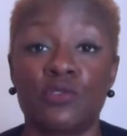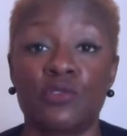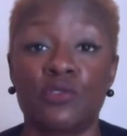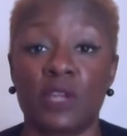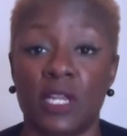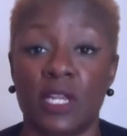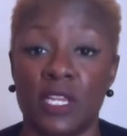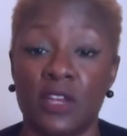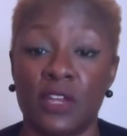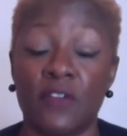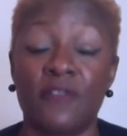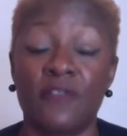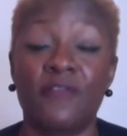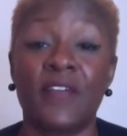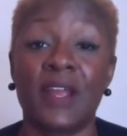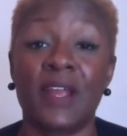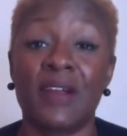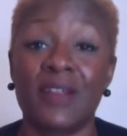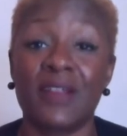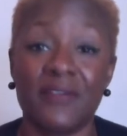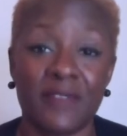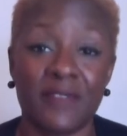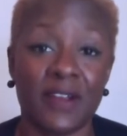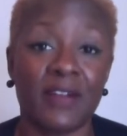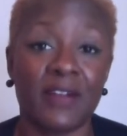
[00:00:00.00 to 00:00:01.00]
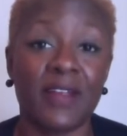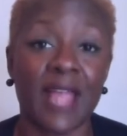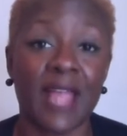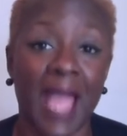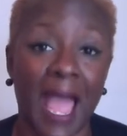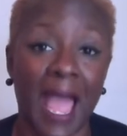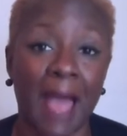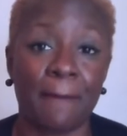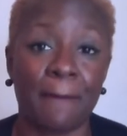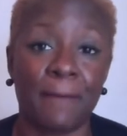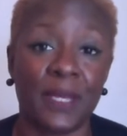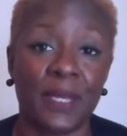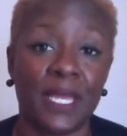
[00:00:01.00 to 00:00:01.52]
and you're very very
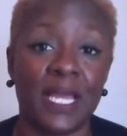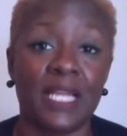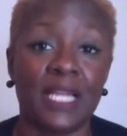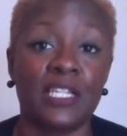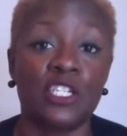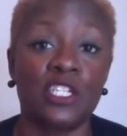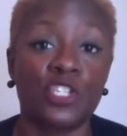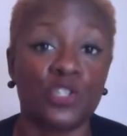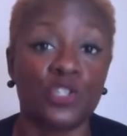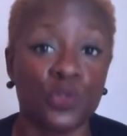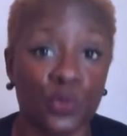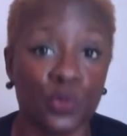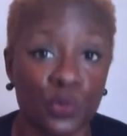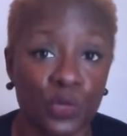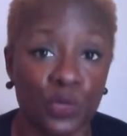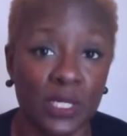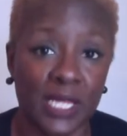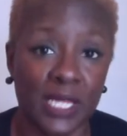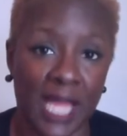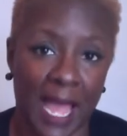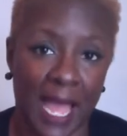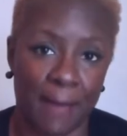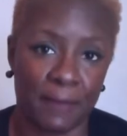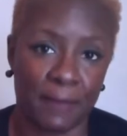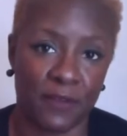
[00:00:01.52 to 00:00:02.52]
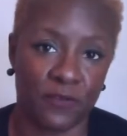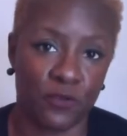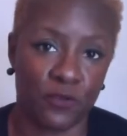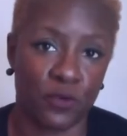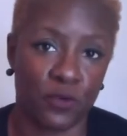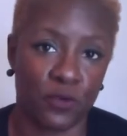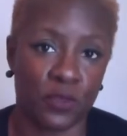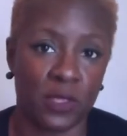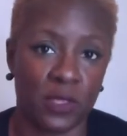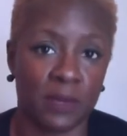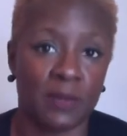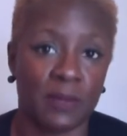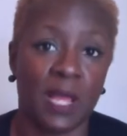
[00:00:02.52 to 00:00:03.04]
happy and truly happy
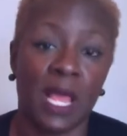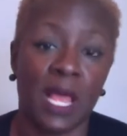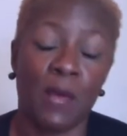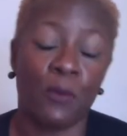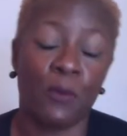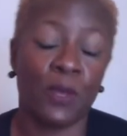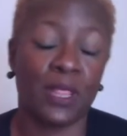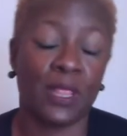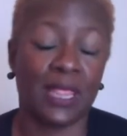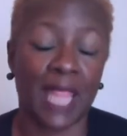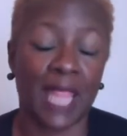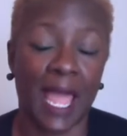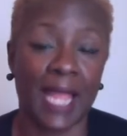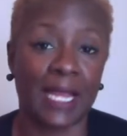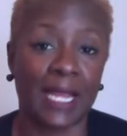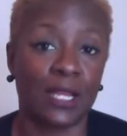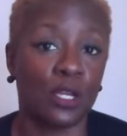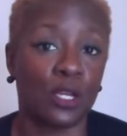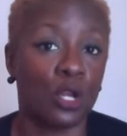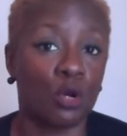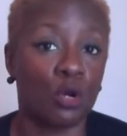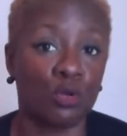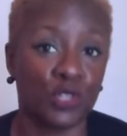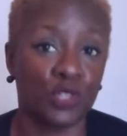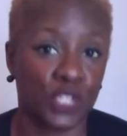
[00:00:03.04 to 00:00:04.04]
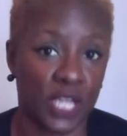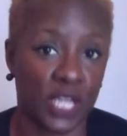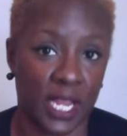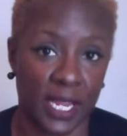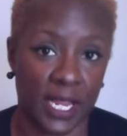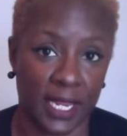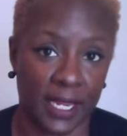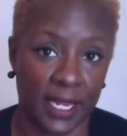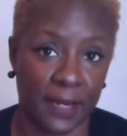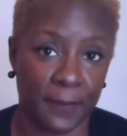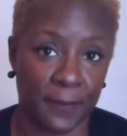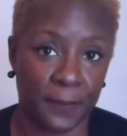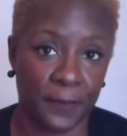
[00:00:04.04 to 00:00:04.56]
for them with like no
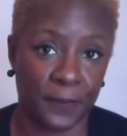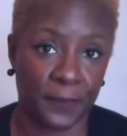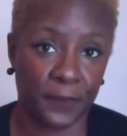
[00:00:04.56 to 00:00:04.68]
shade